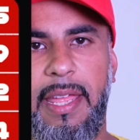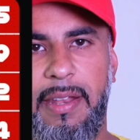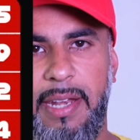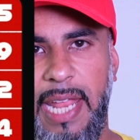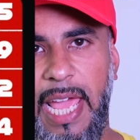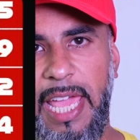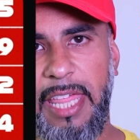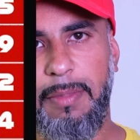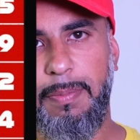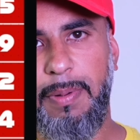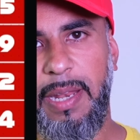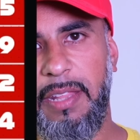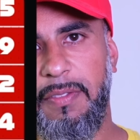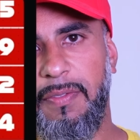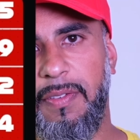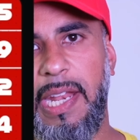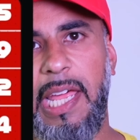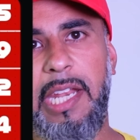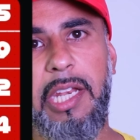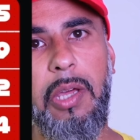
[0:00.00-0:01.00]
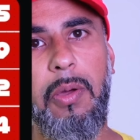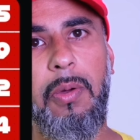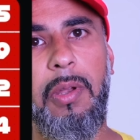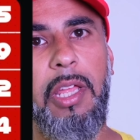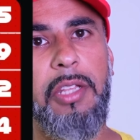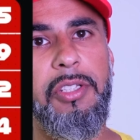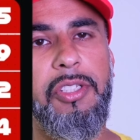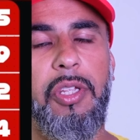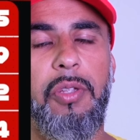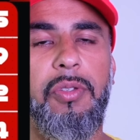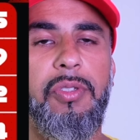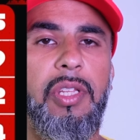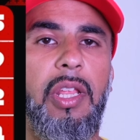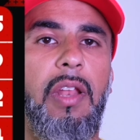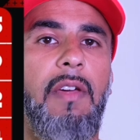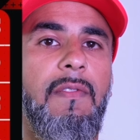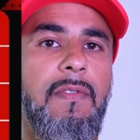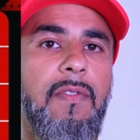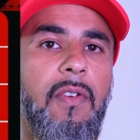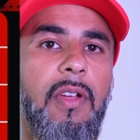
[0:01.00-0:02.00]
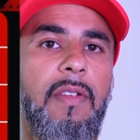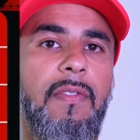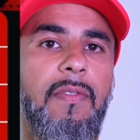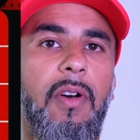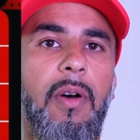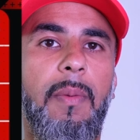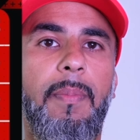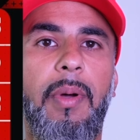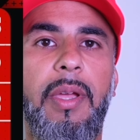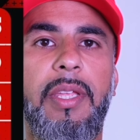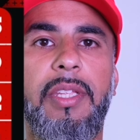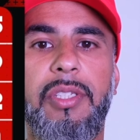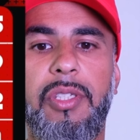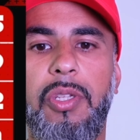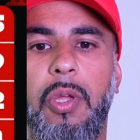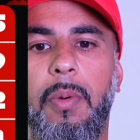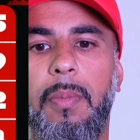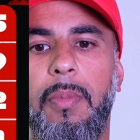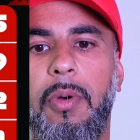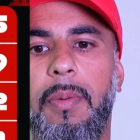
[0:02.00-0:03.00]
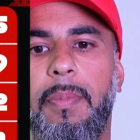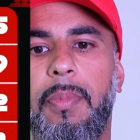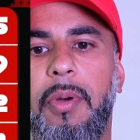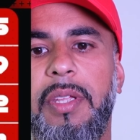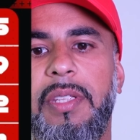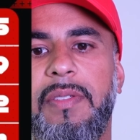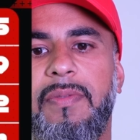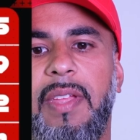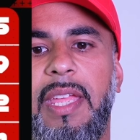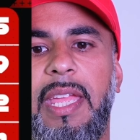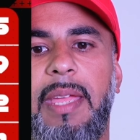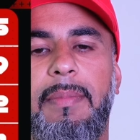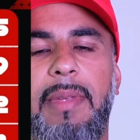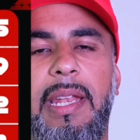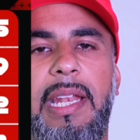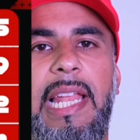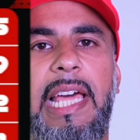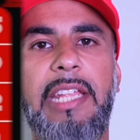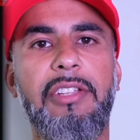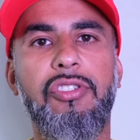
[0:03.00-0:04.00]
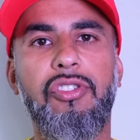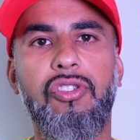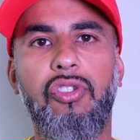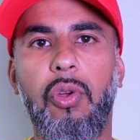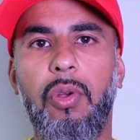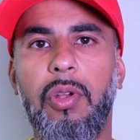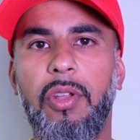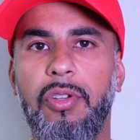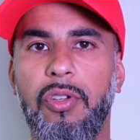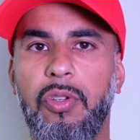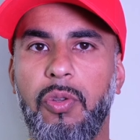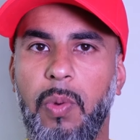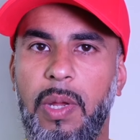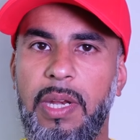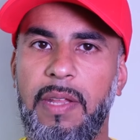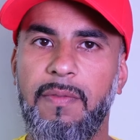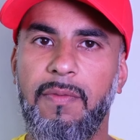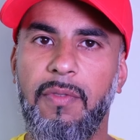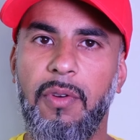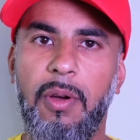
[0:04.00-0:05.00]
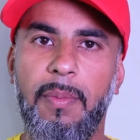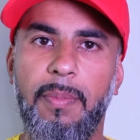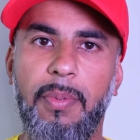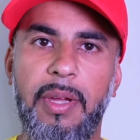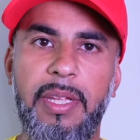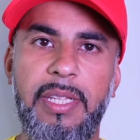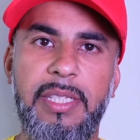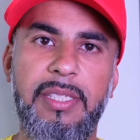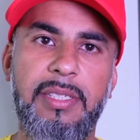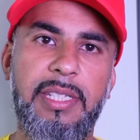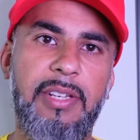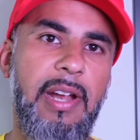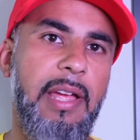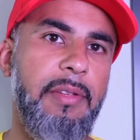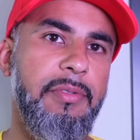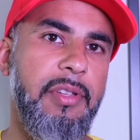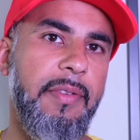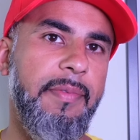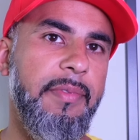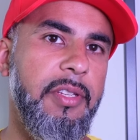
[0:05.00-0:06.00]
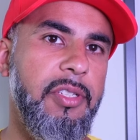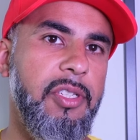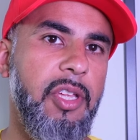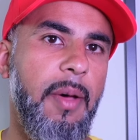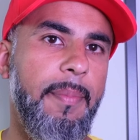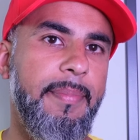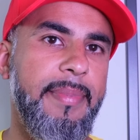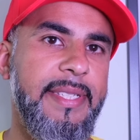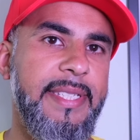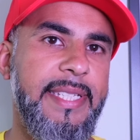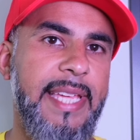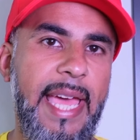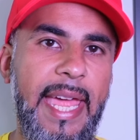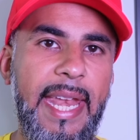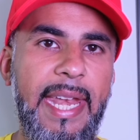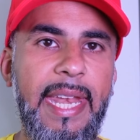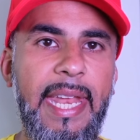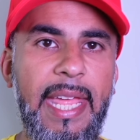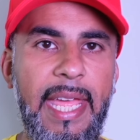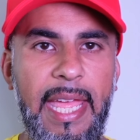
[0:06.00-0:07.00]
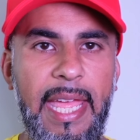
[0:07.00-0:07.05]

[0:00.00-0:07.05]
9th place, Fernando Alonso still on 44 points, no more points for him. And Lance Stroll on 24 points, rounds off the top 10.